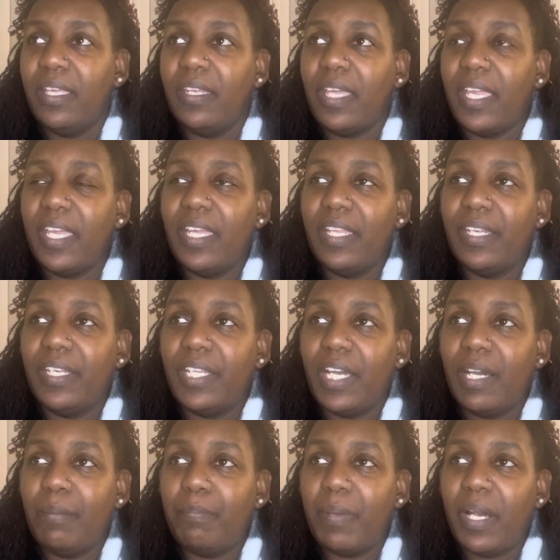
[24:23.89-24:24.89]
They end
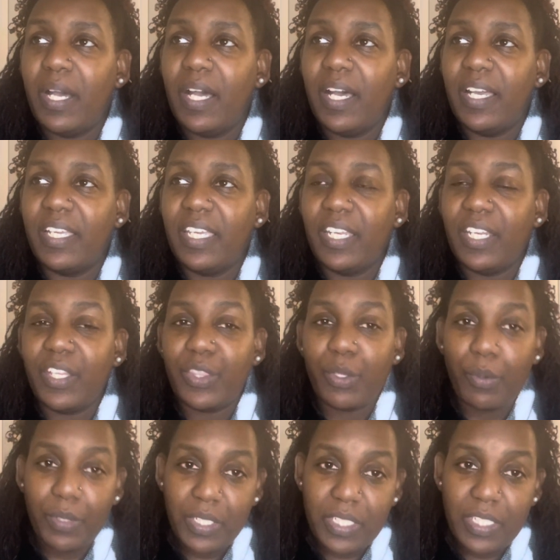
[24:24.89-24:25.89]
up getting
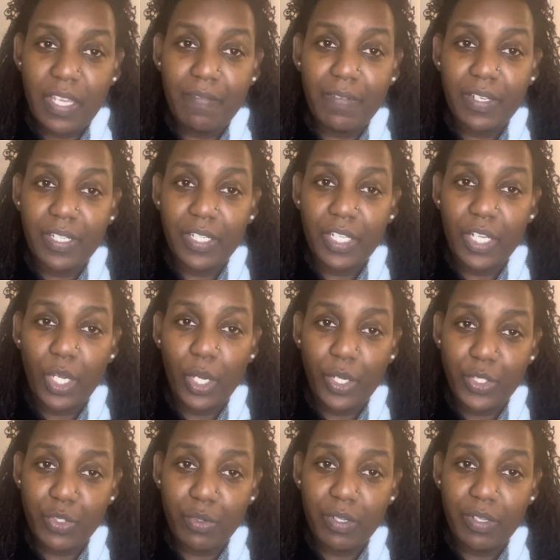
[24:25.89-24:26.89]

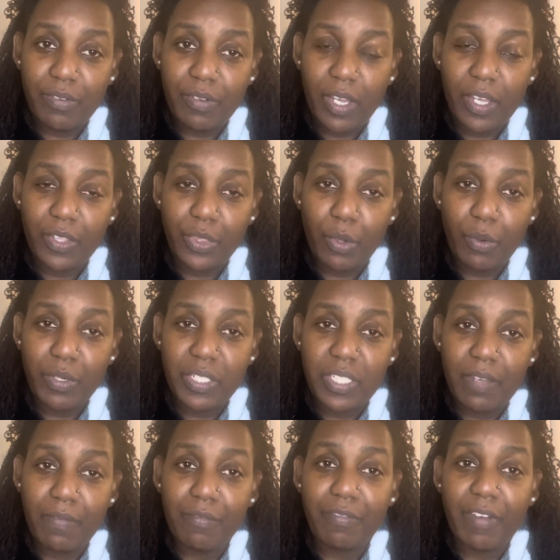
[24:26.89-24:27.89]

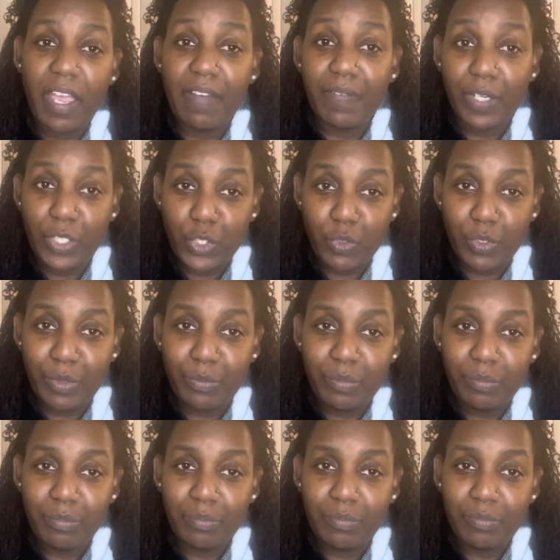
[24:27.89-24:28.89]
$3,700
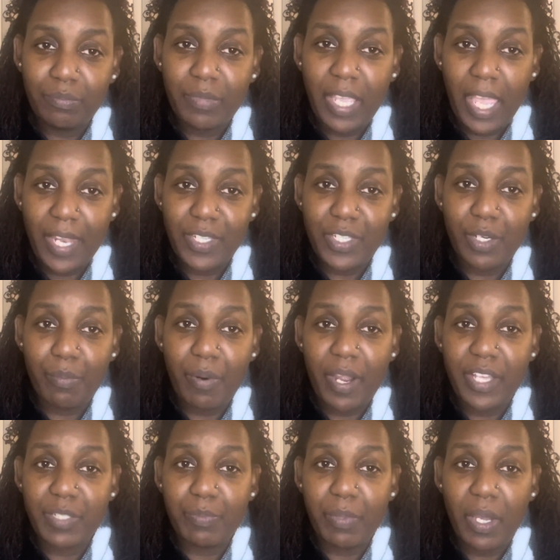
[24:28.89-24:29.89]
added to the
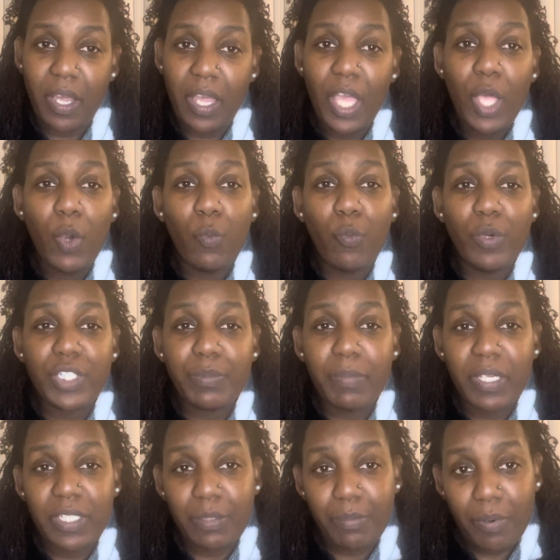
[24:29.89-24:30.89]
prize pot, which
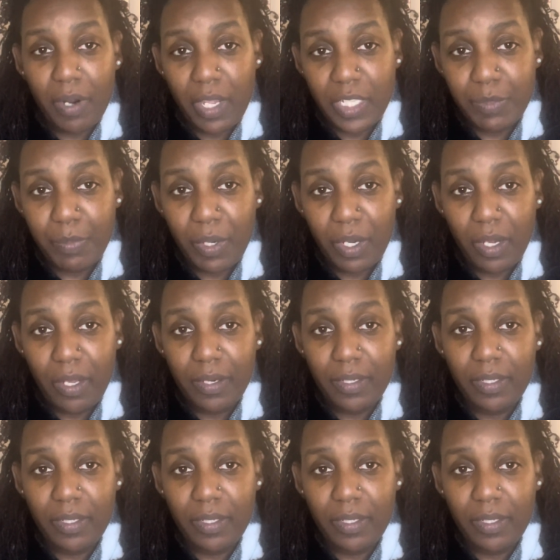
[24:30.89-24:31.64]
made the prize pot